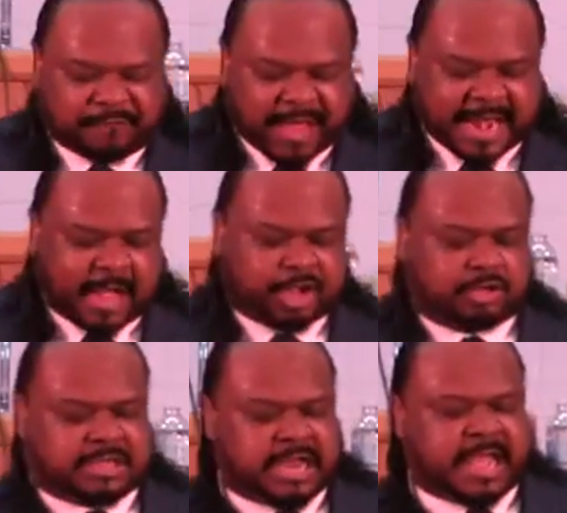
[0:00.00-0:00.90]
you find out
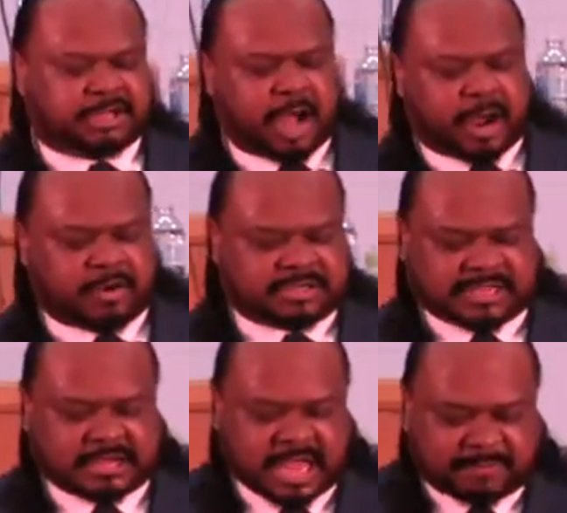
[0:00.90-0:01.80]
your teenage daughter
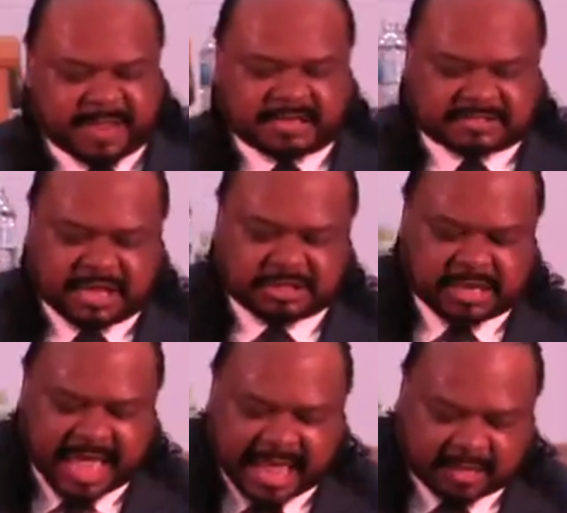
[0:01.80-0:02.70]
has been
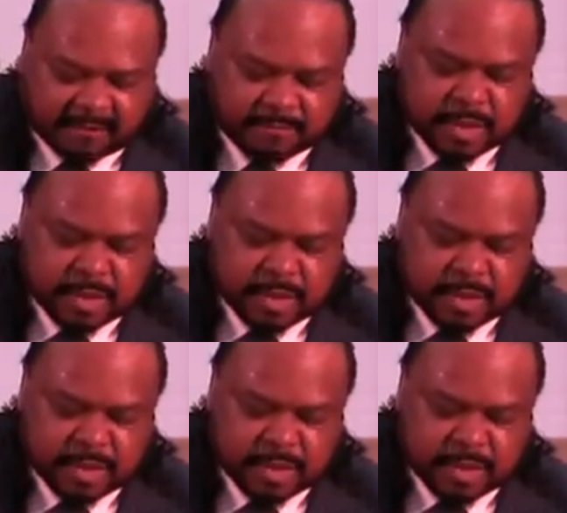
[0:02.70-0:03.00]
sexually active?